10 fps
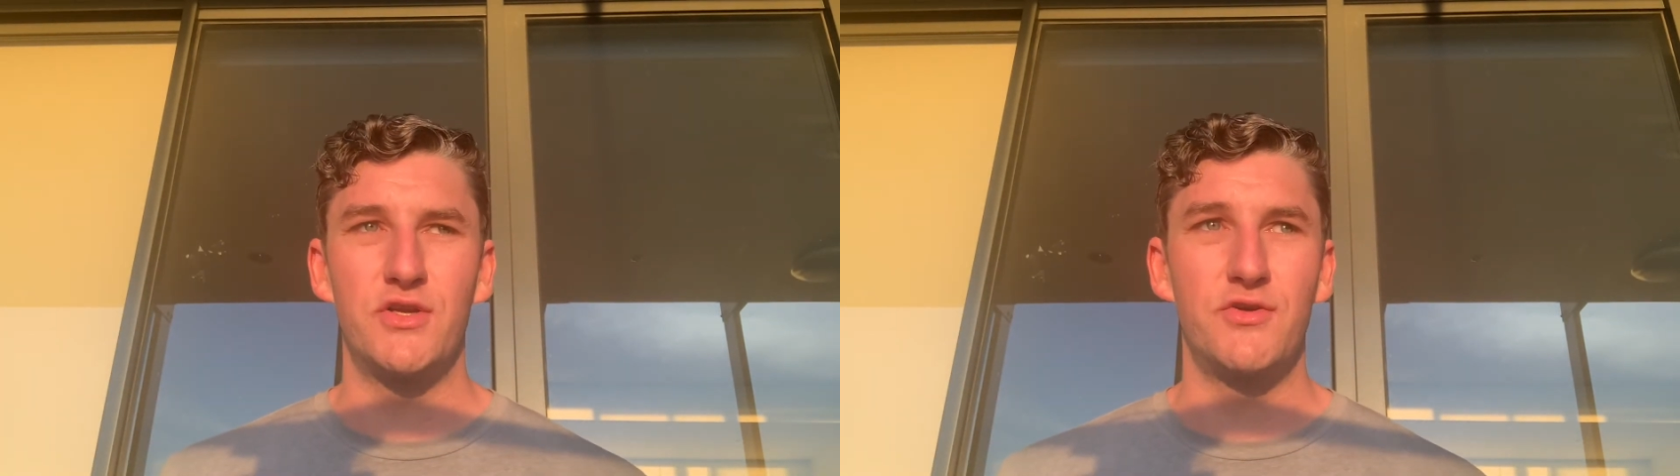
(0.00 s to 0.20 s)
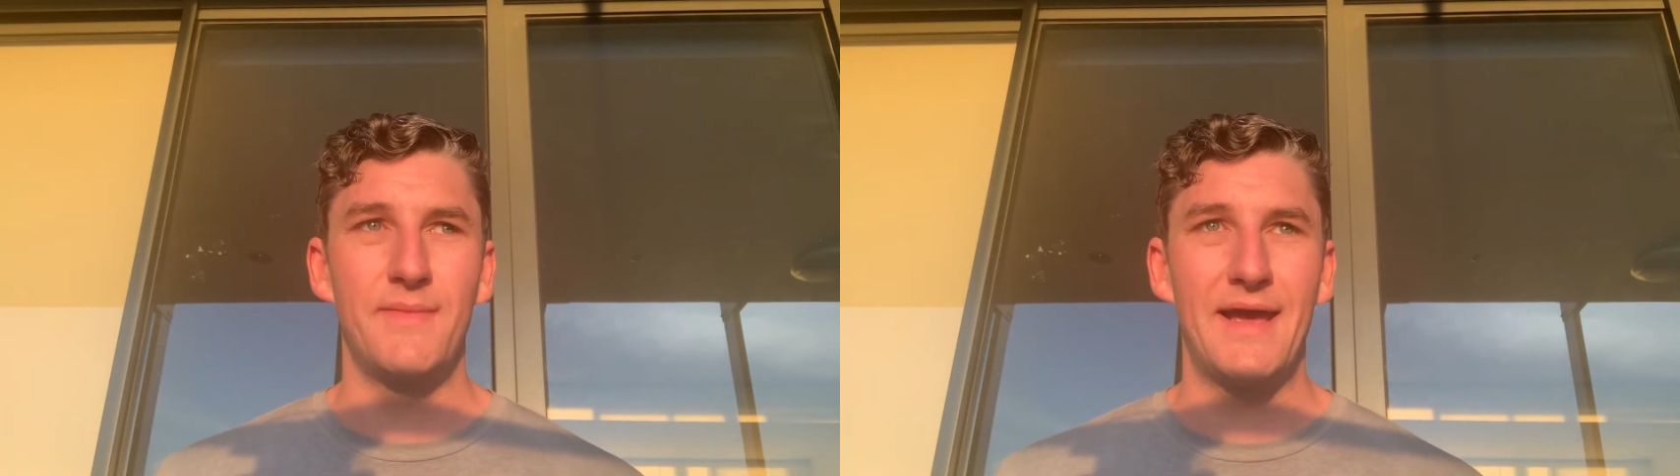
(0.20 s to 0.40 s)

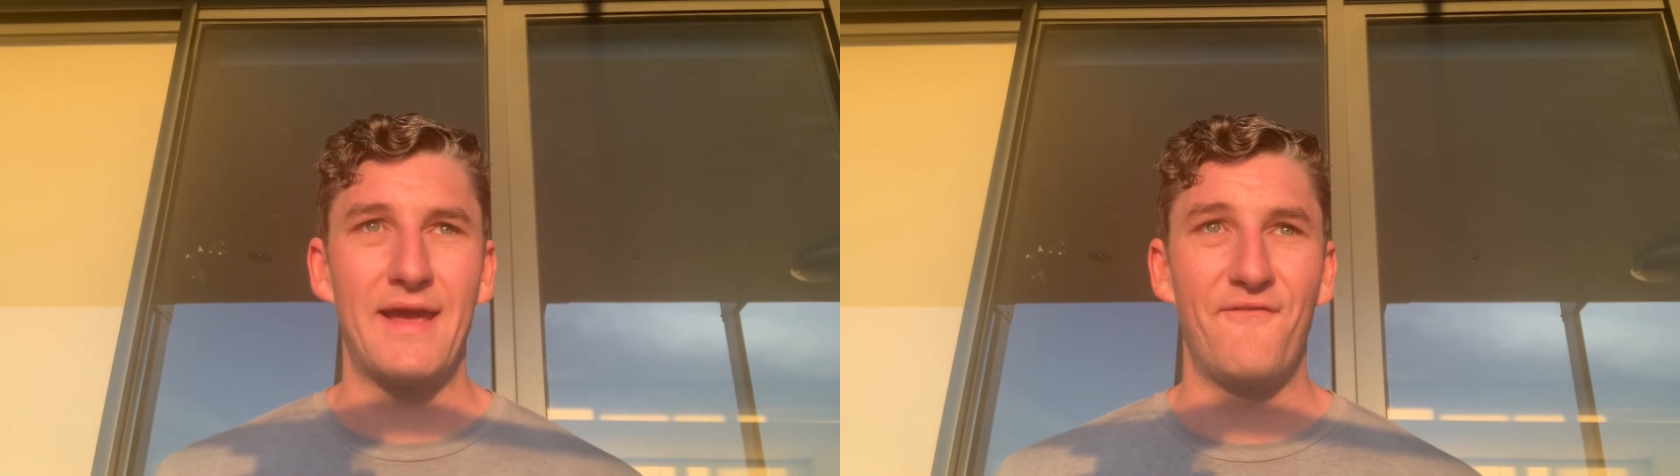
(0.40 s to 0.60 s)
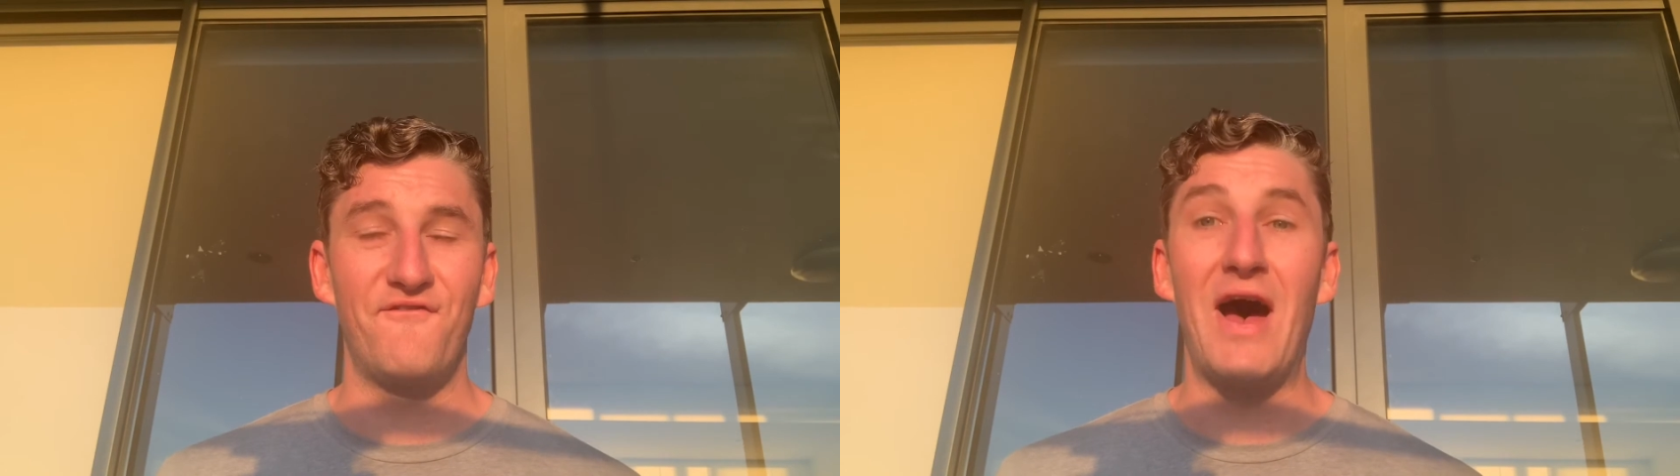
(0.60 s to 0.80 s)
to make
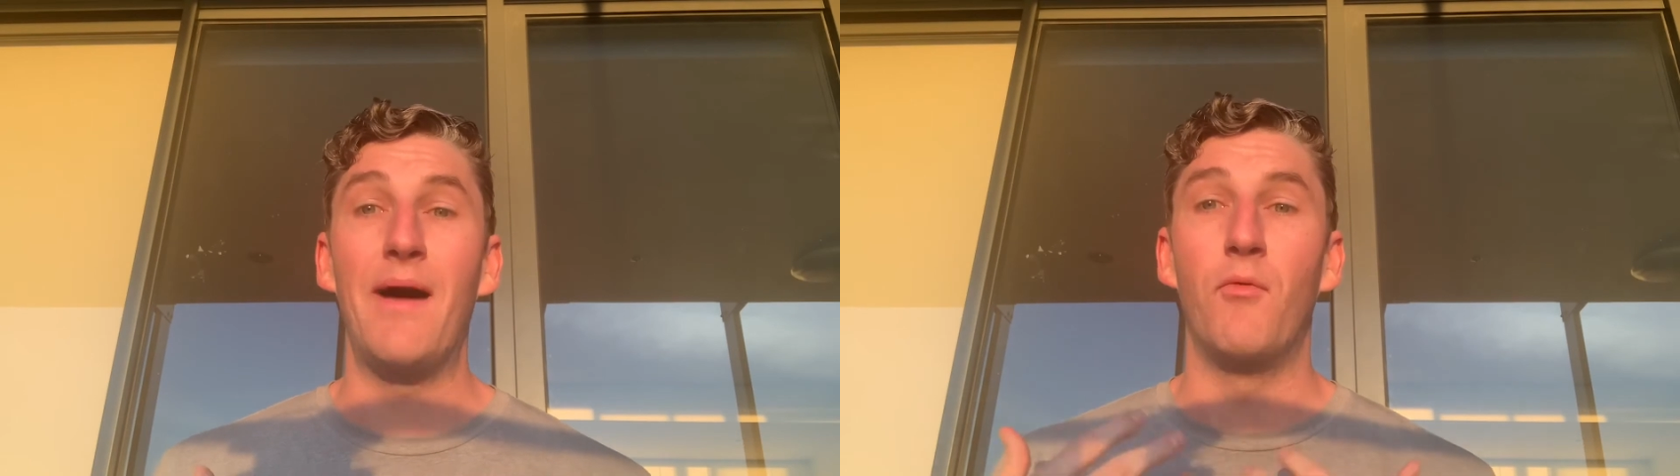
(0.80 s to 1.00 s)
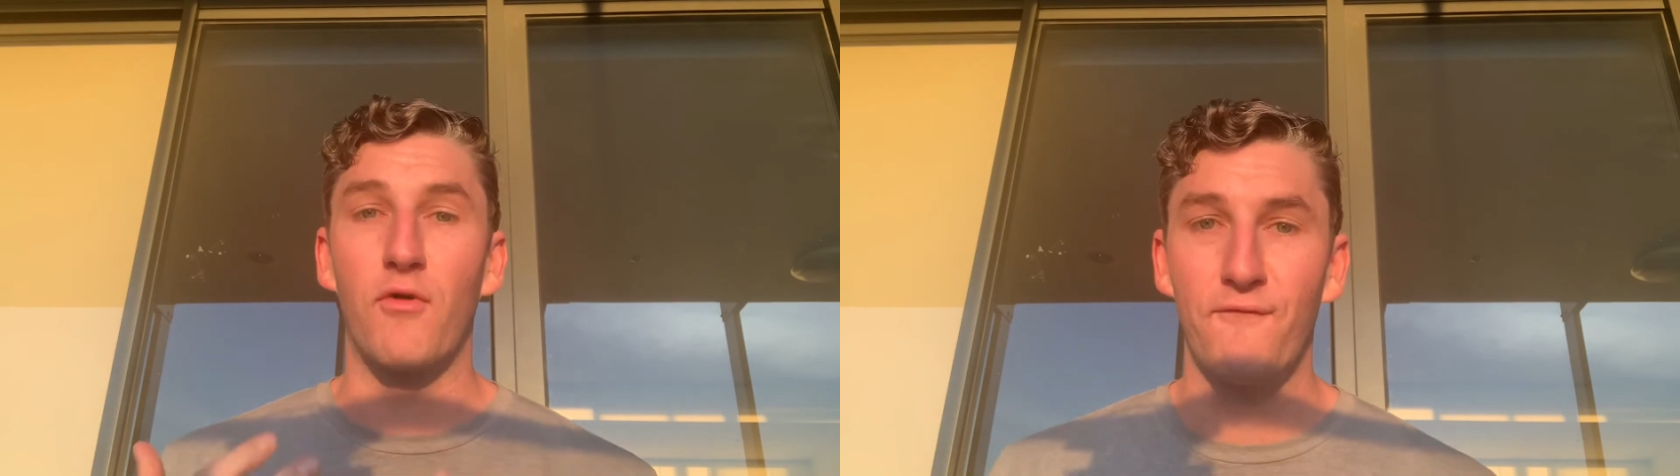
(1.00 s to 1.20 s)
a far
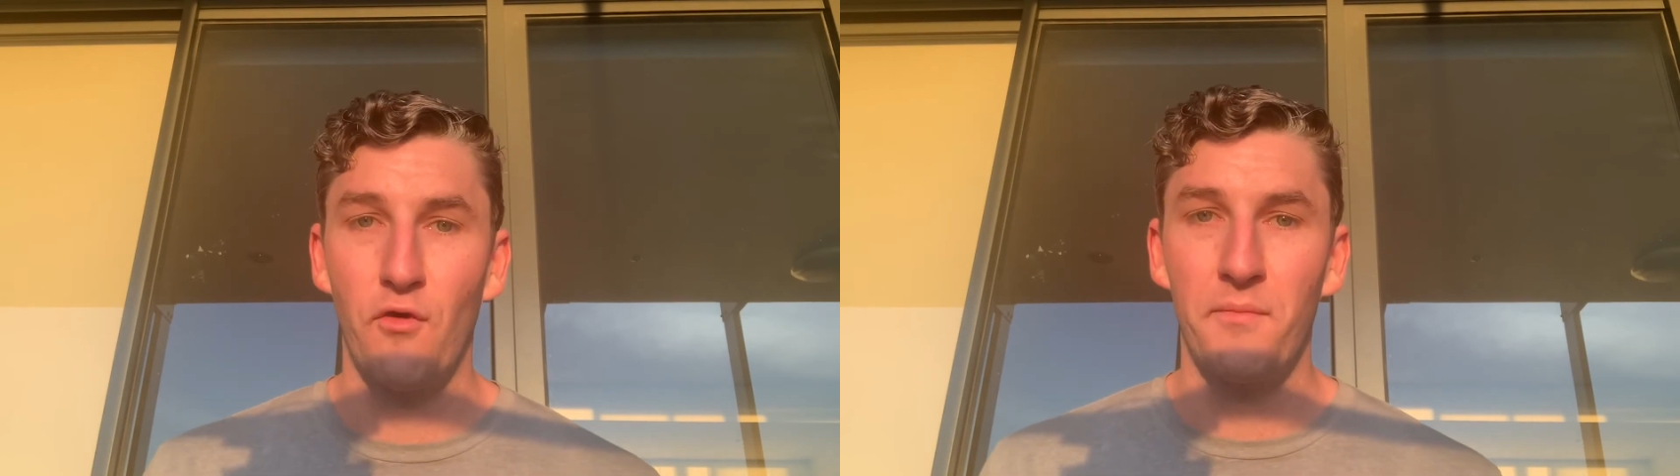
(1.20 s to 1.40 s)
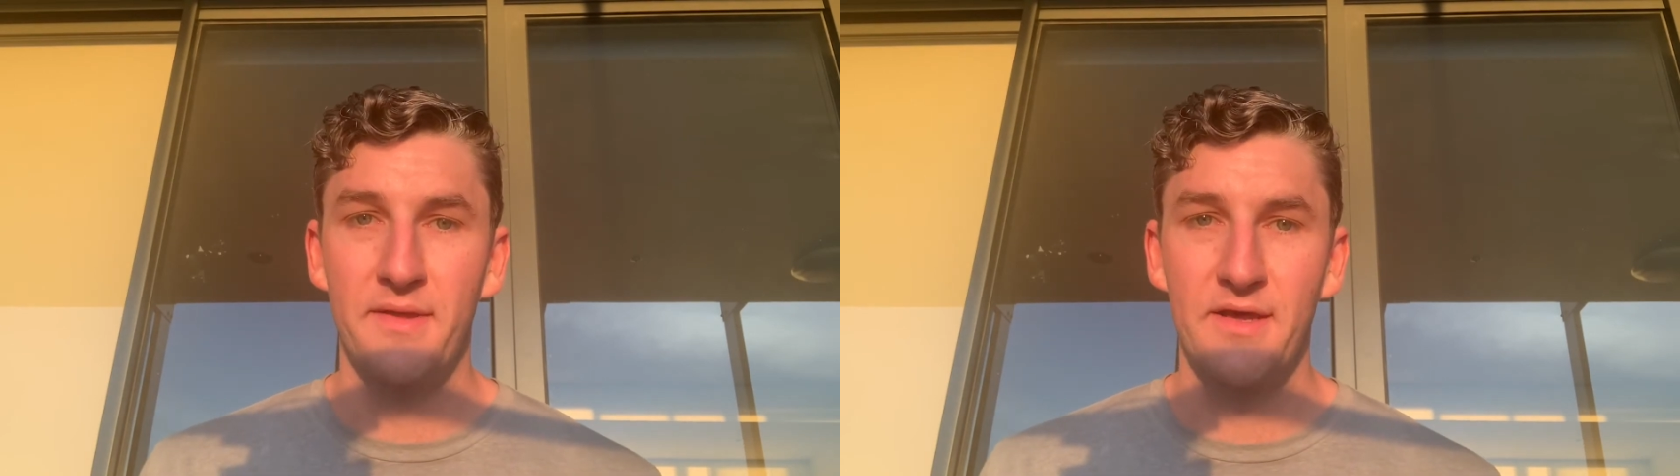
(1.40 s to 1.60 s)
more
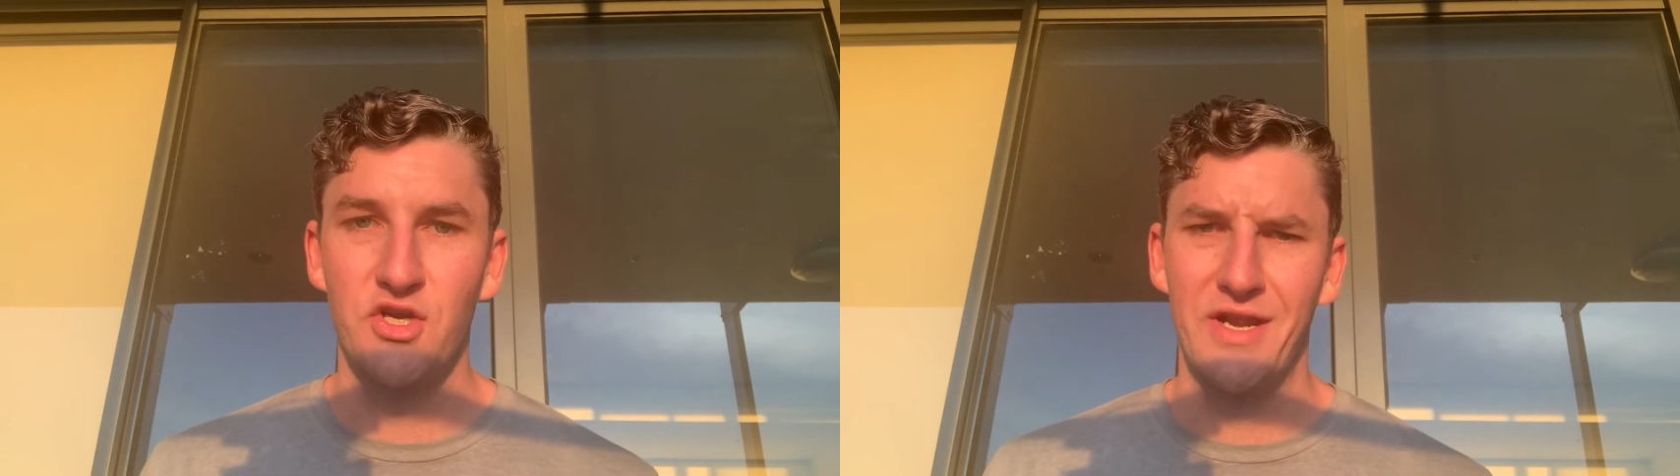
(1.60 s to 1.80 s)
informed decision.